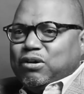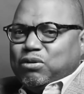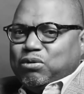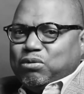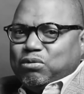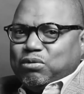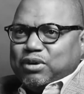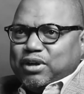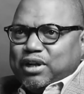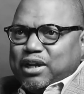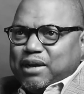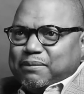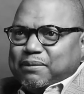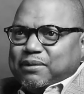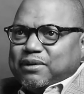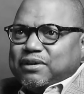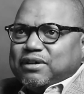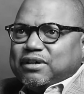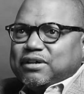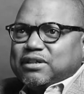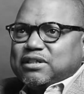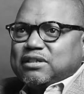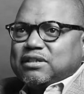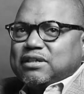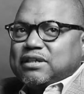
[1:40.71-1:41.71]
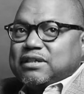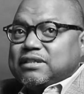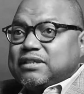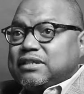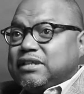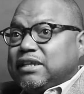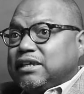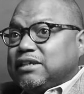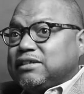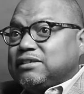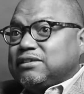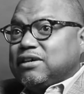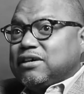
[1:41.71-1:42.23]
own neighborhoods because
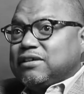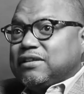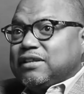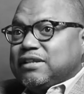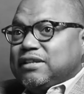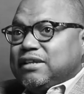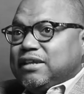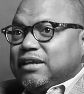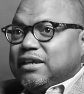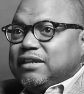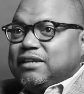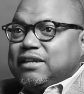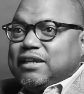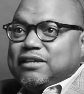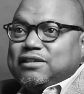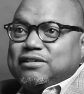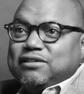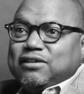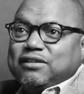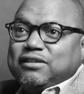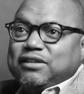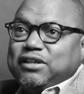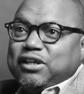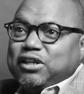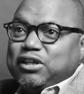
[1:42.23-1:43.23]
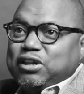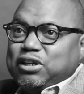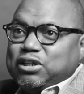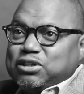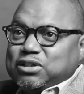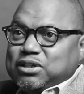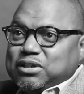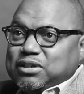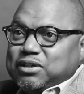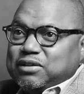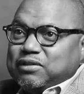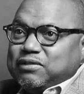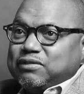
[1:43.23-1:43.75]
they saw the need and they took the
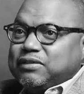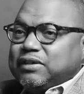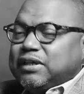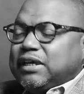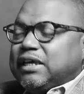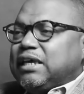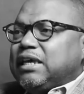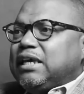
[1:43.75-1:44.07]
initiative.